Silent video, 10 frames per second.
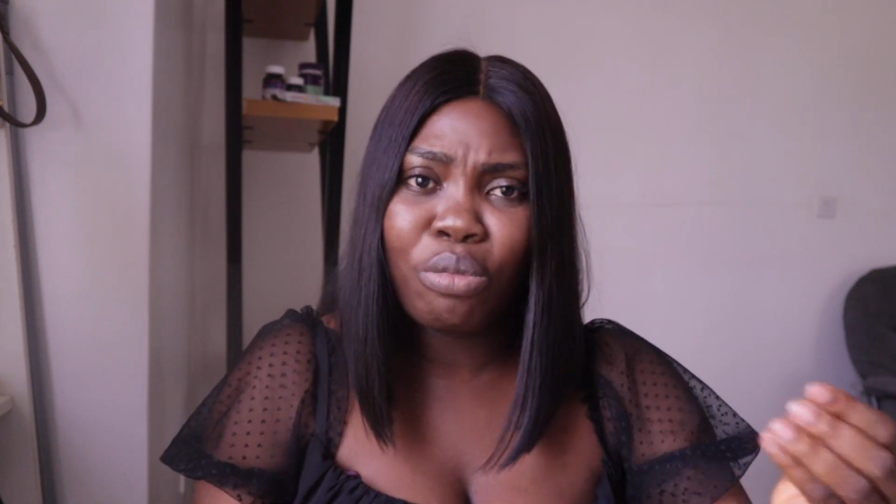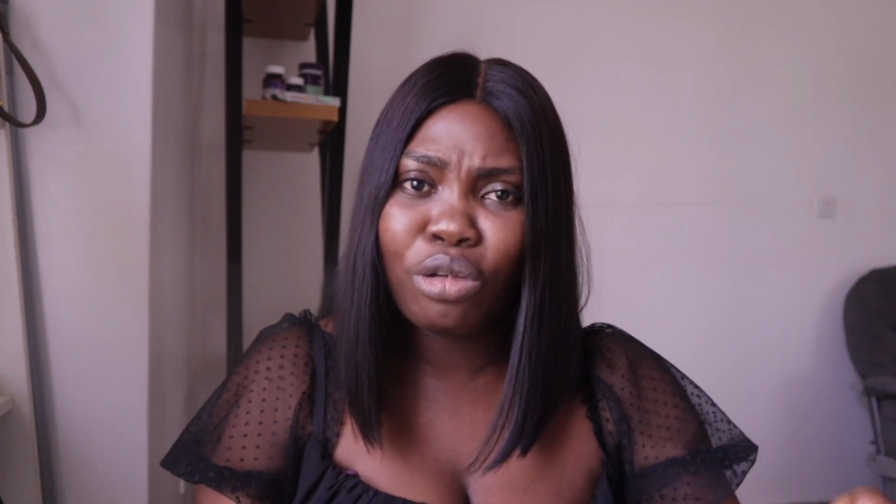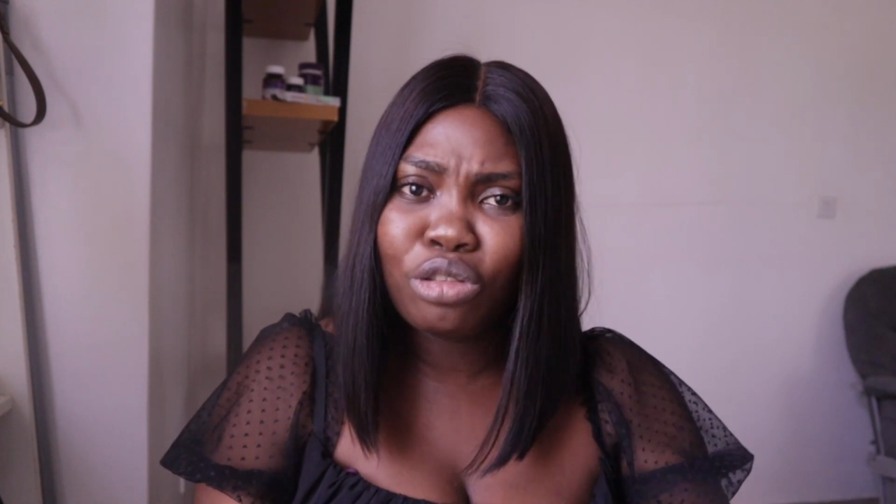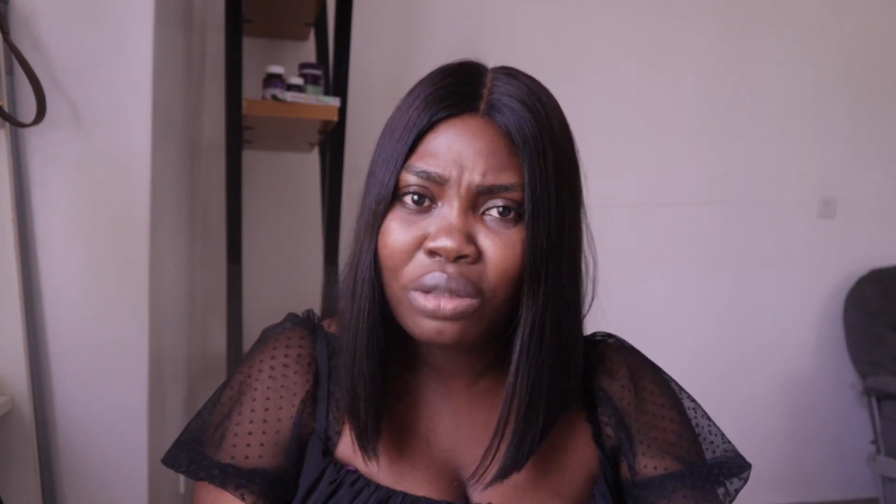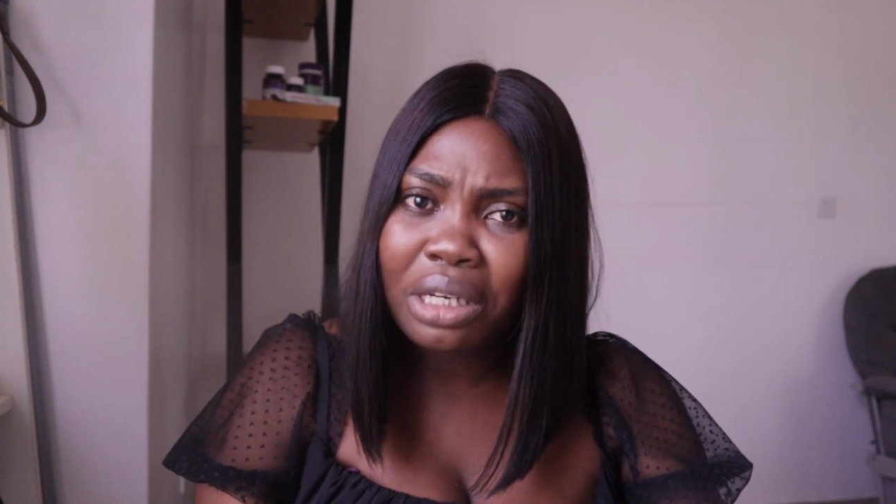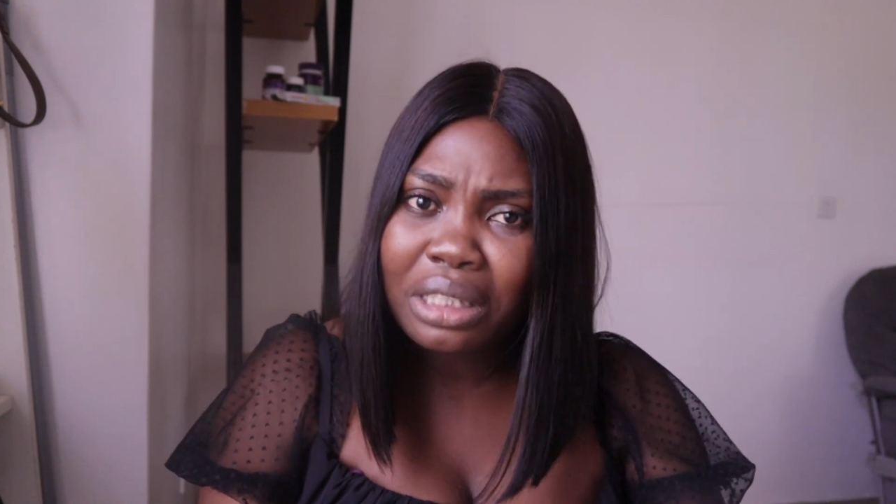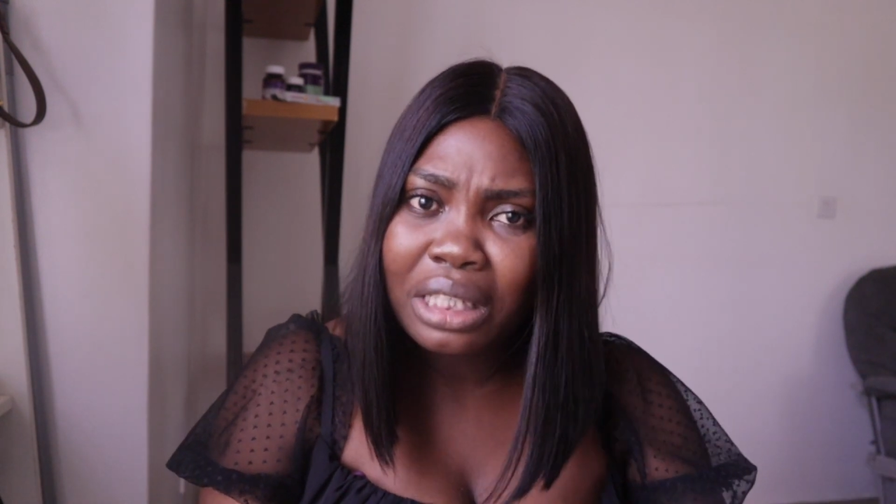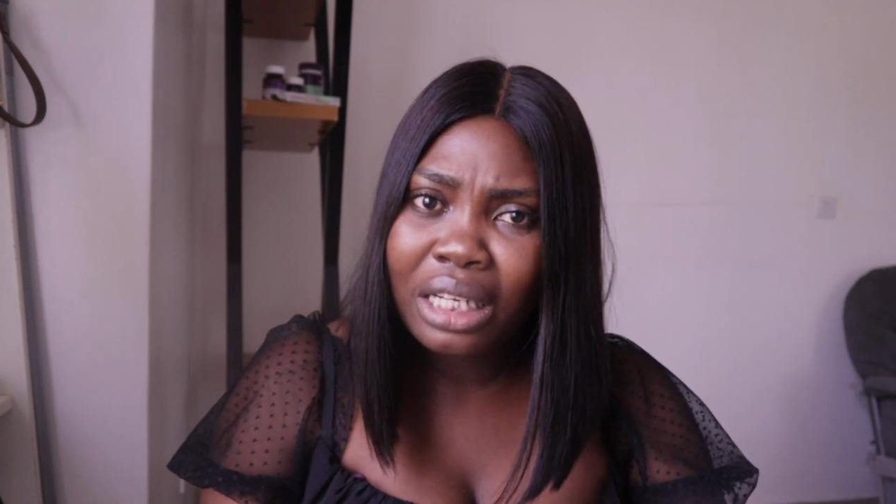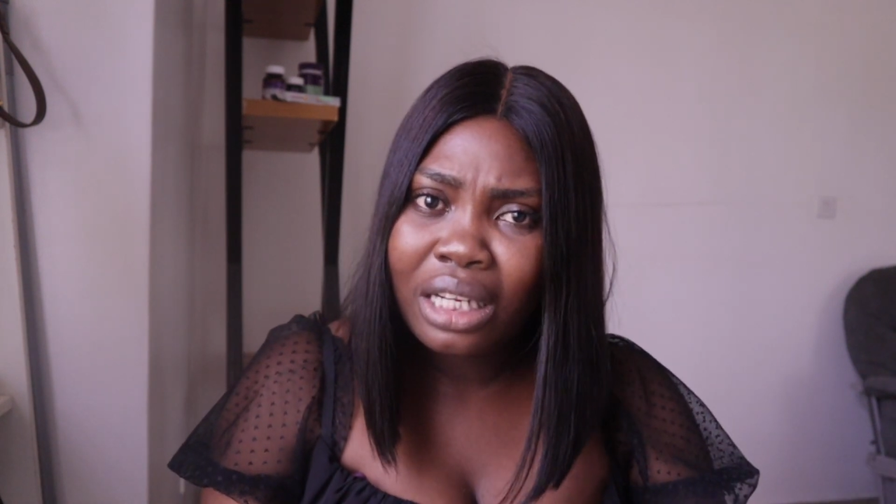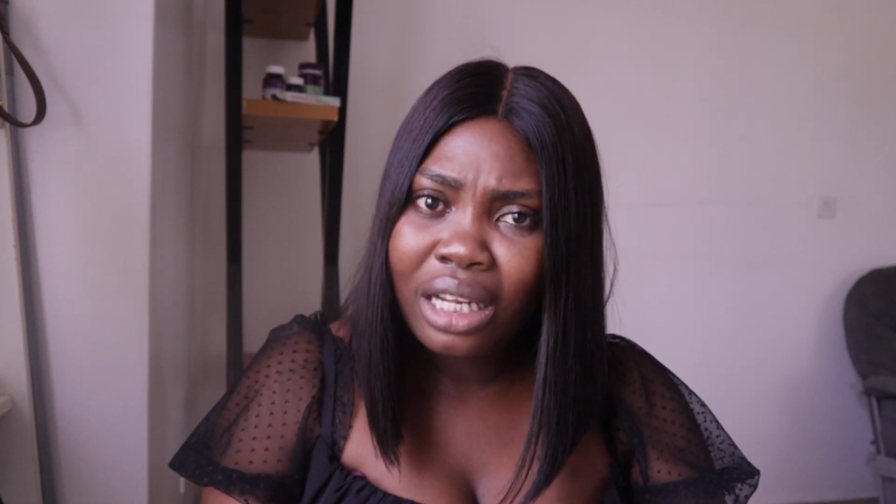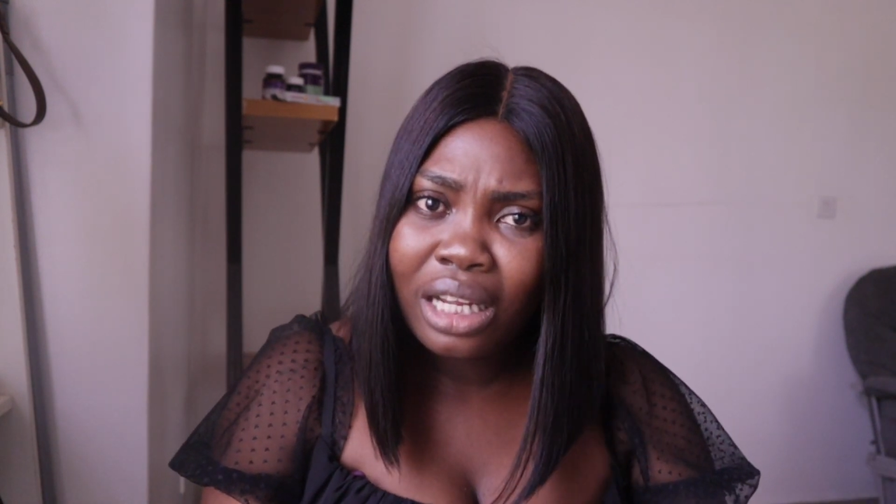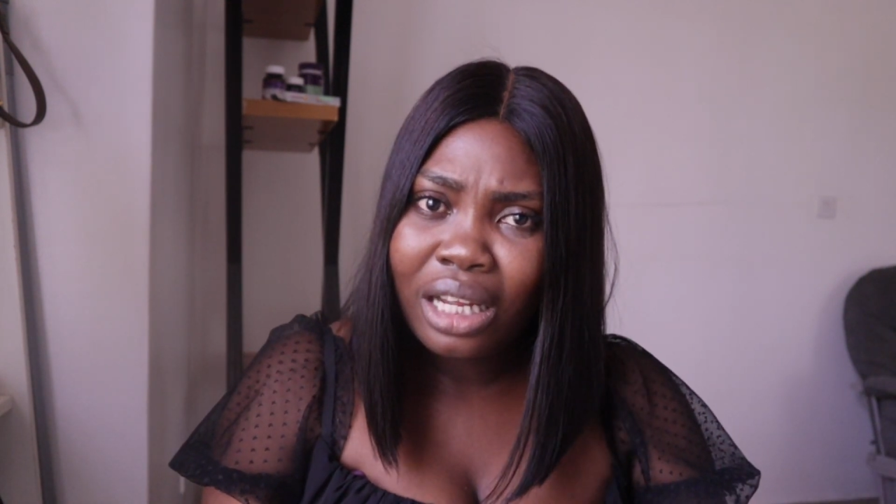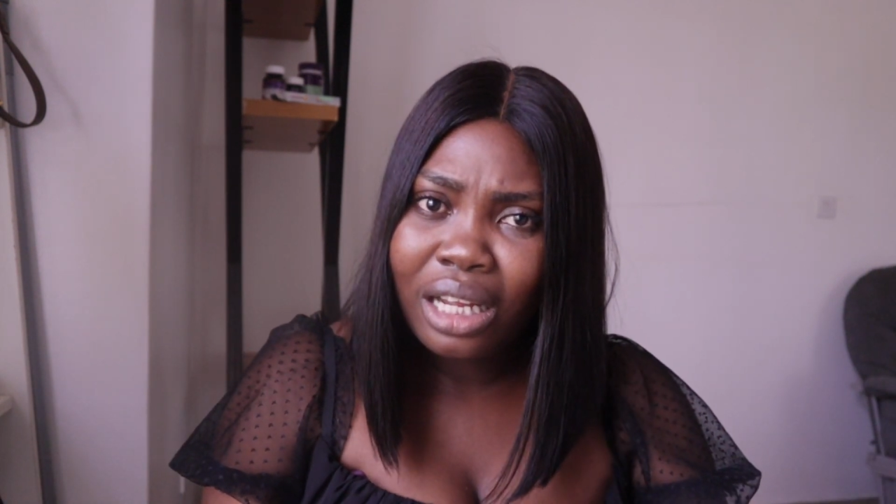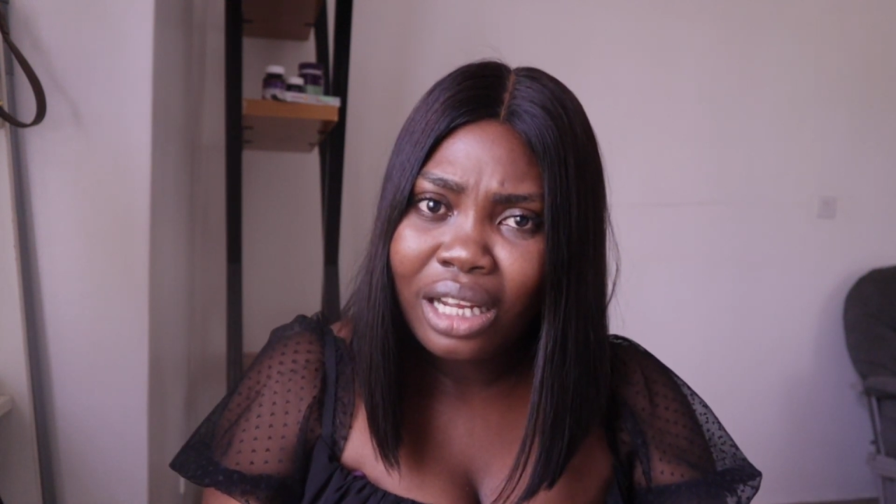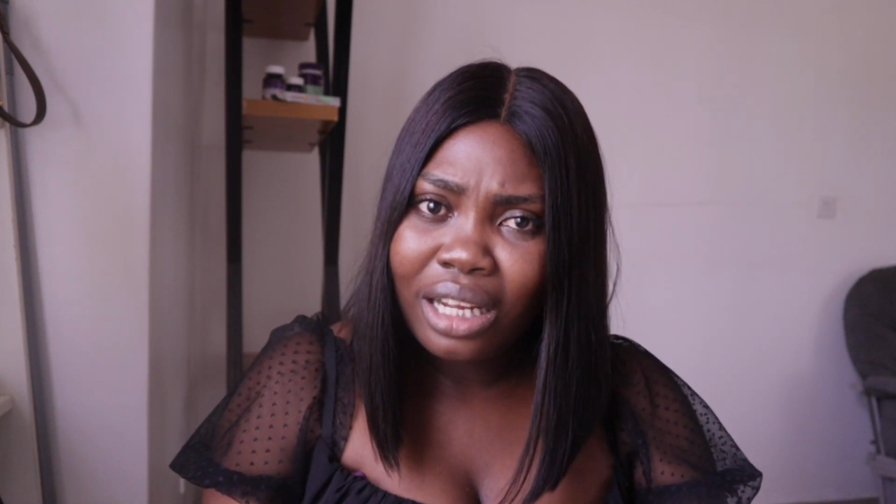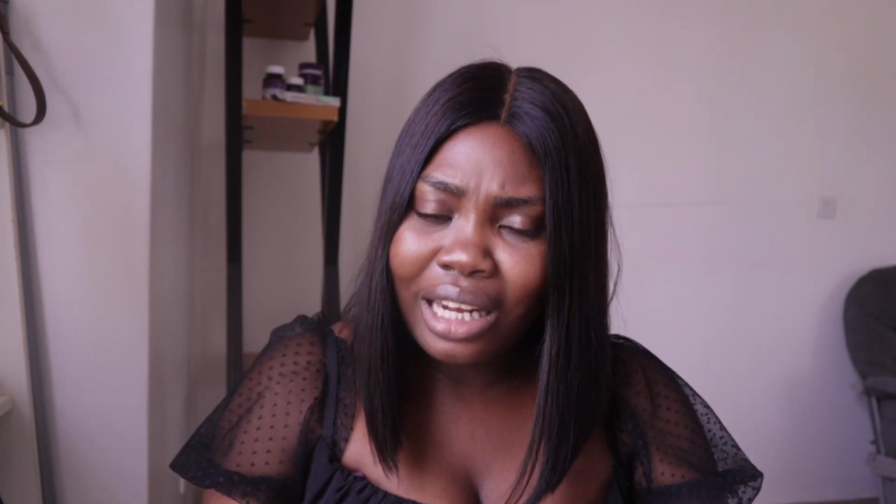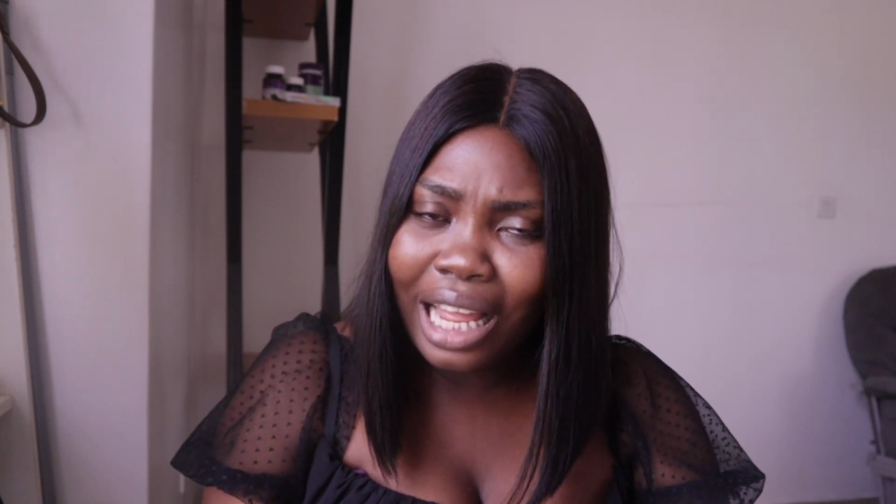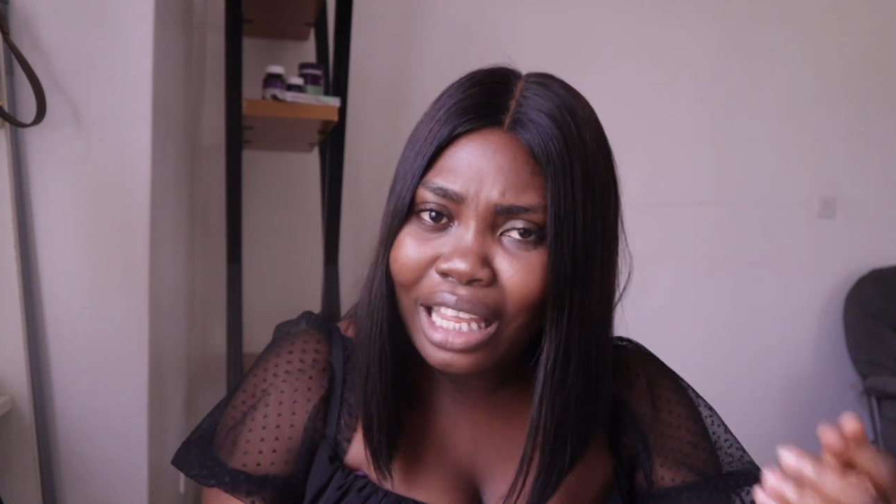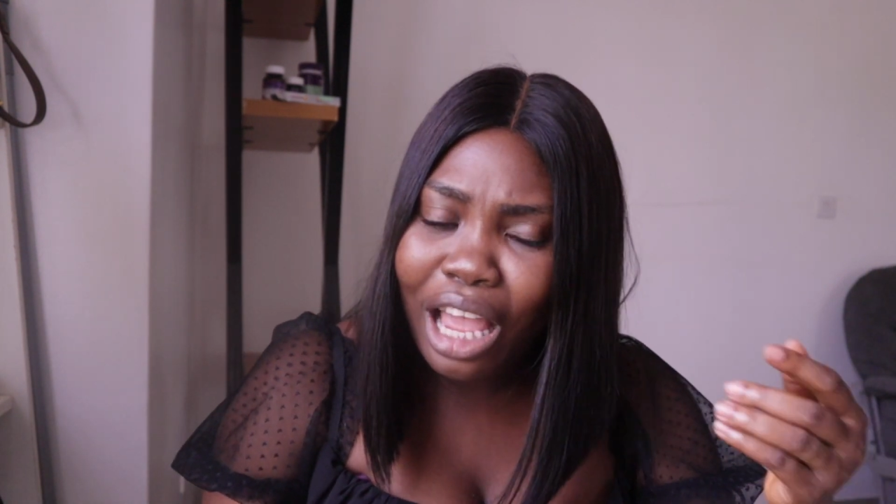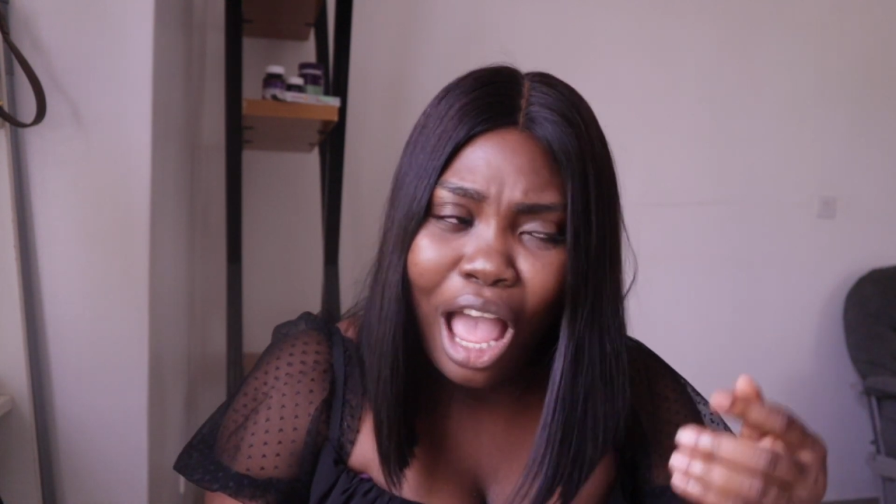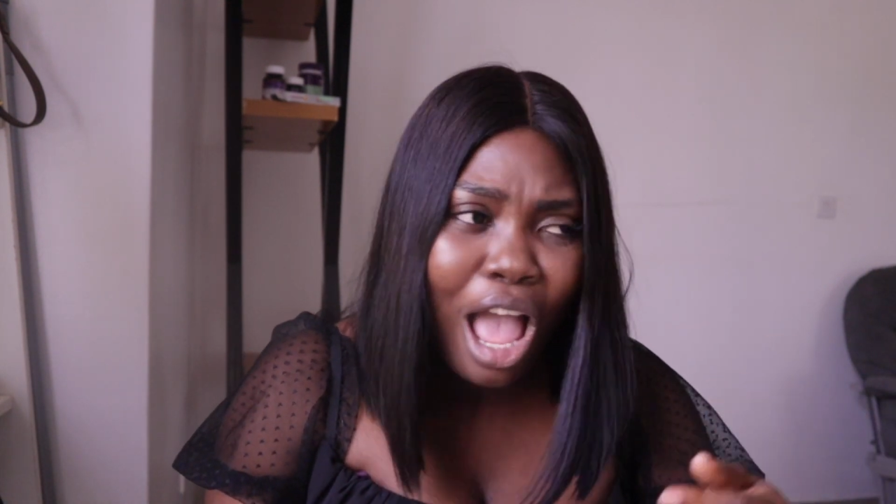mortuary. Like,